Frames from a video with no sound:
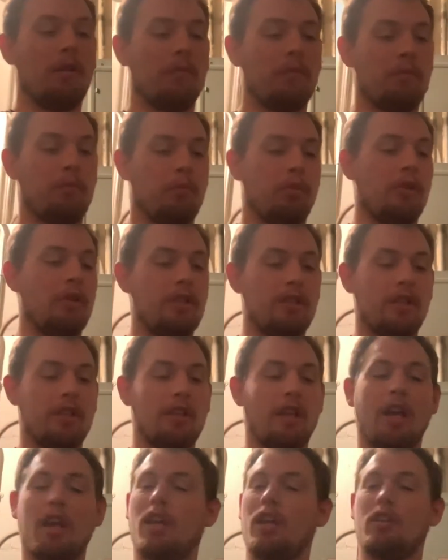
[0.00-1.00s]
Please
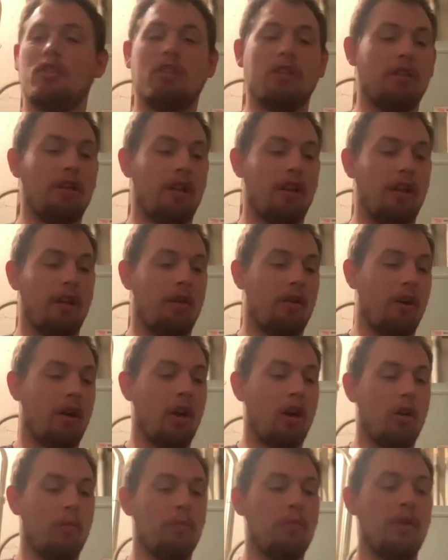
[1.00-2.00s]
engage, and it'll
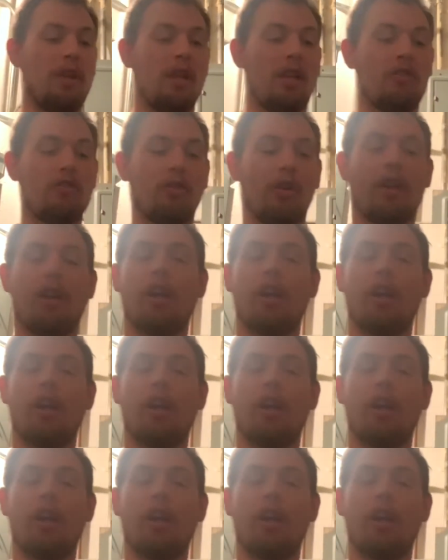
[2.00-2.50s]
help me try to